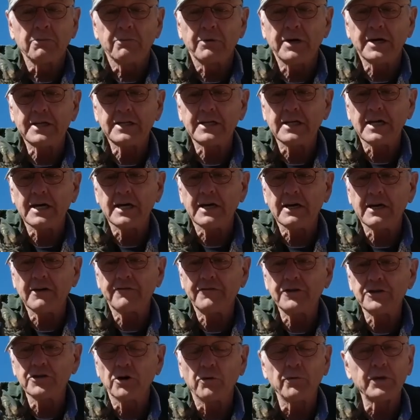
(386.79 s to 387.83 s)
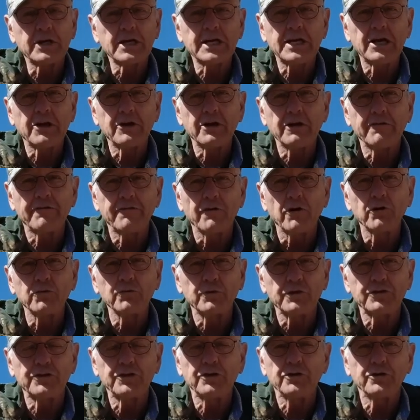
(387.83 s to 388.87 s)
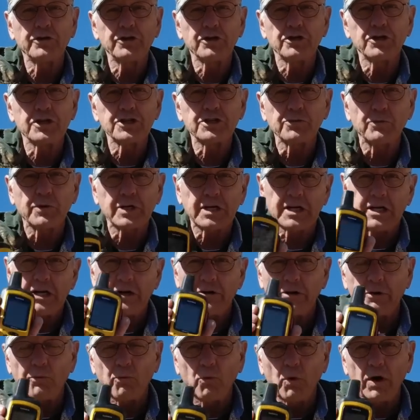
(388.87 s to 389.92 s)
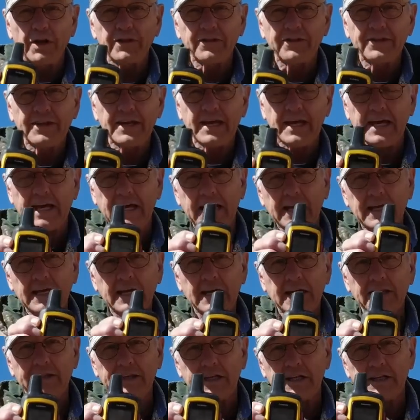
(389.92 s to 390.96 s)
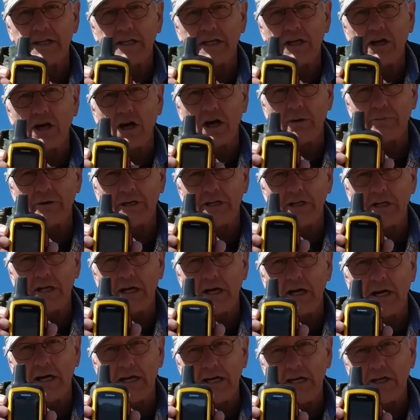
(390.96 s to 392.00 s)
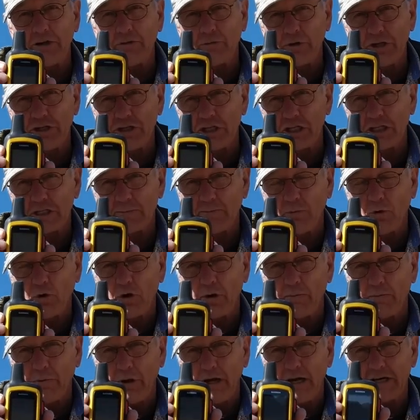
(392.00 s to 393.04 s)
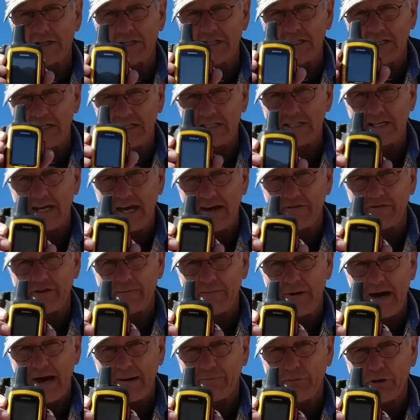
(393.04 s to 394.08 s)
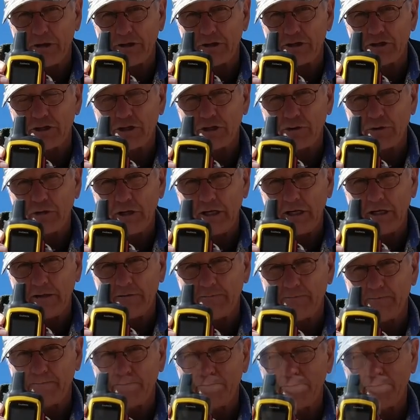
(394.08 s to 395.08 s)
But if you don't want to carry a phone with you and you just want to carry one thing, then the Garmin InReach Explorer Plus does have the map on the screen.